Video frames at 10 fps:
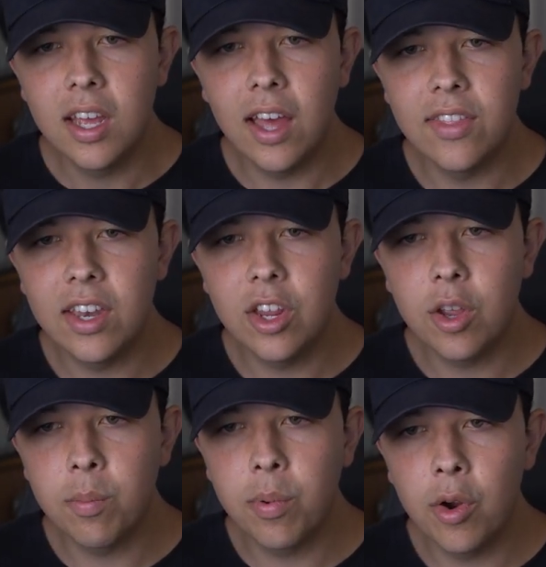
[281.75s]
and then you
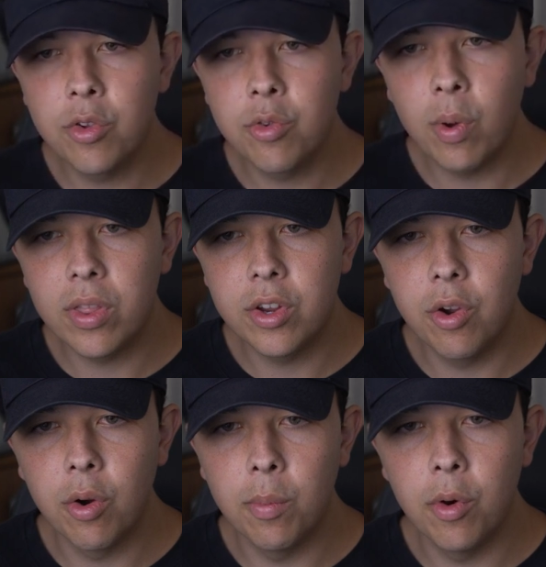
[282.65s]
can post whether
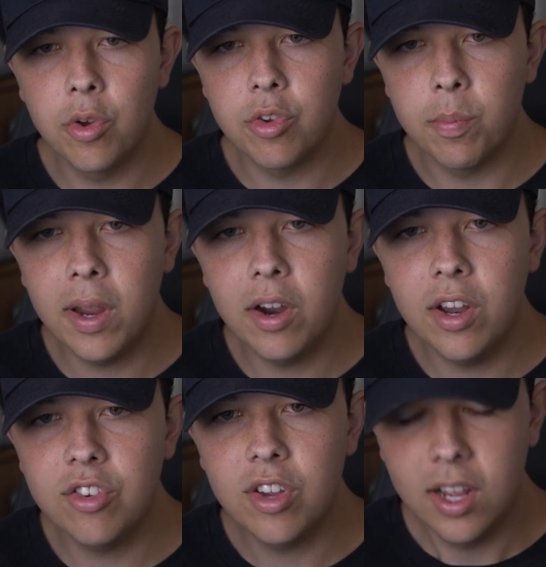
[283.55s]
you are bullish or
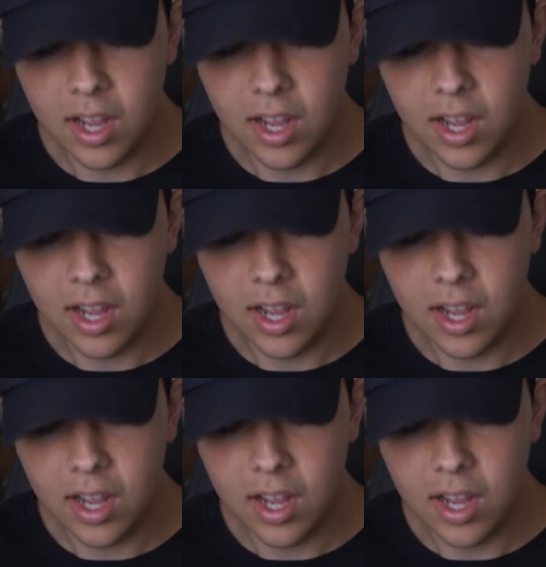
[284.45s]
bearish,